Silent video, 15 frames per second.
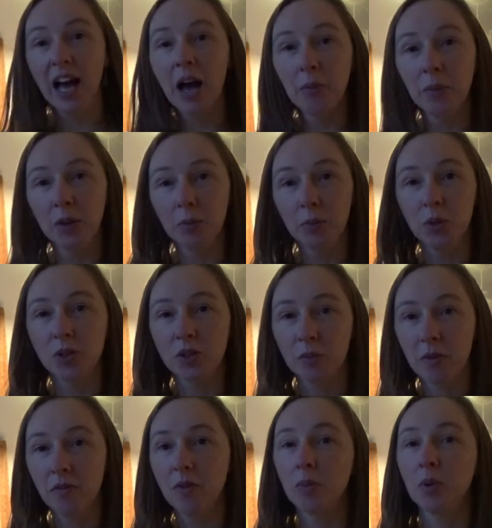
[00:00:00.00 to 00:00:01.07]
I will put
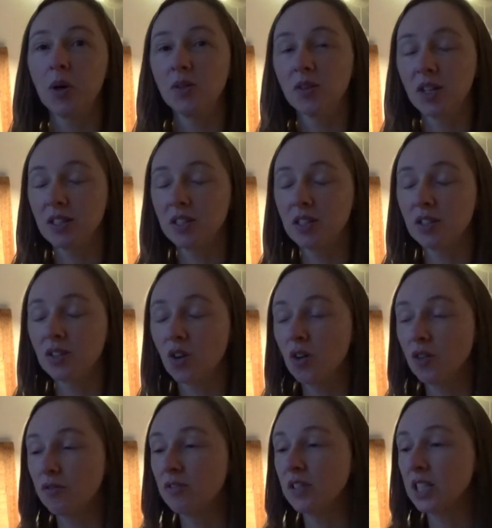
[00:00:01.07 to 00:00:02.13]
some of the processes
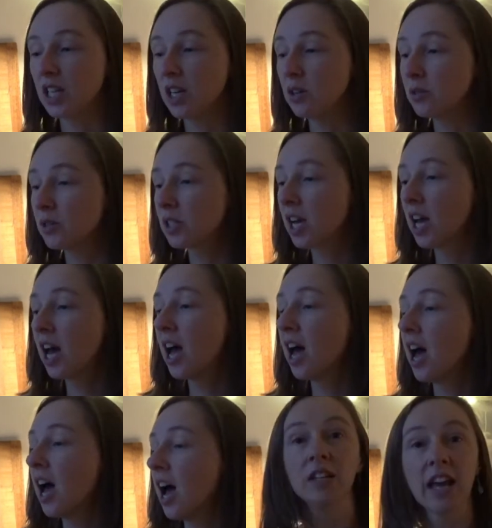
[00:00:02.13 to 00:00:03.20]
on videos
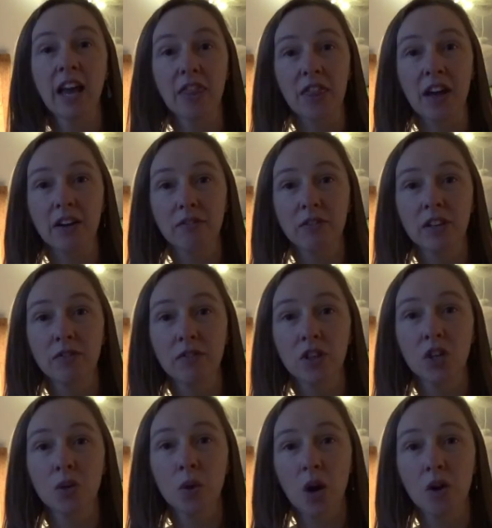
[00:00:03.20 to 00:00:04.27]
yeah, thankfully for
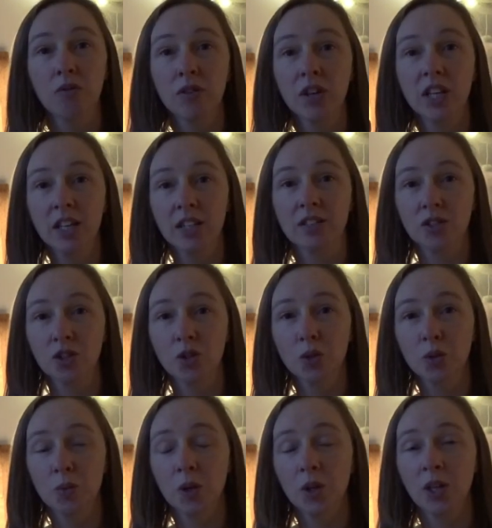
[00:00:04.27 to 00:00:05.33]
you, hopefully it's a
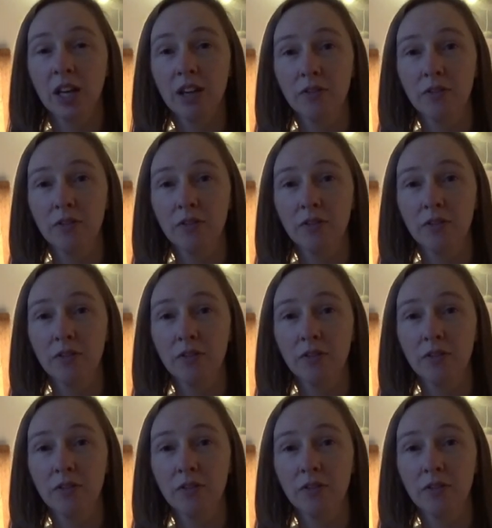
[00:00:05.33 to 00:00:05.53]
short one.